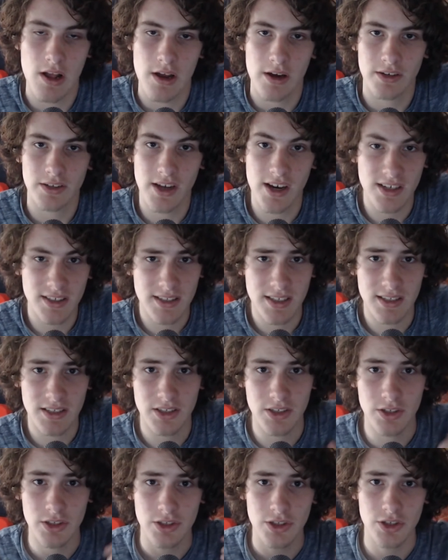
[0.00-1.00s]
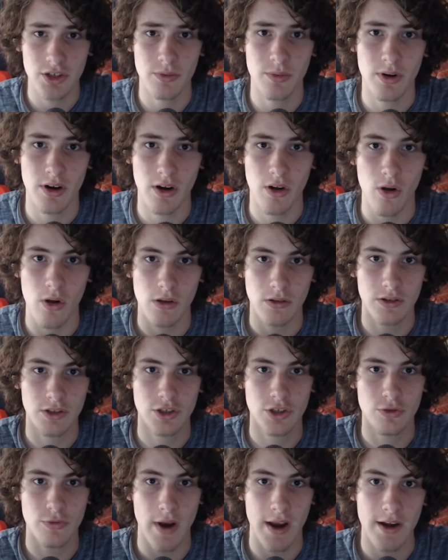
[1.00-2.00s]
there's this YouTuber called
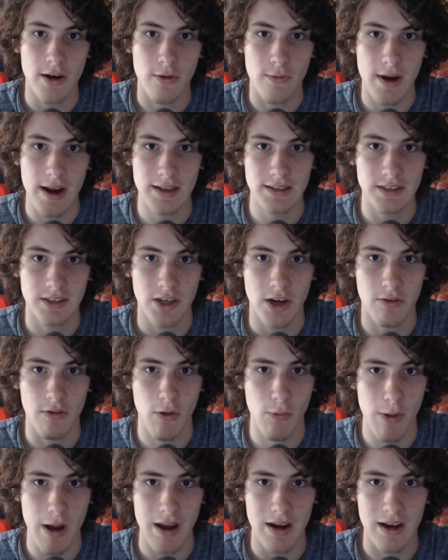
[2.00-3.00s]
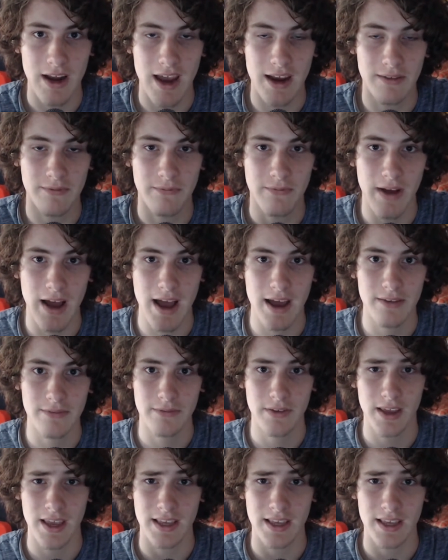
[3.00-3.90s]
Trainer Red 0195.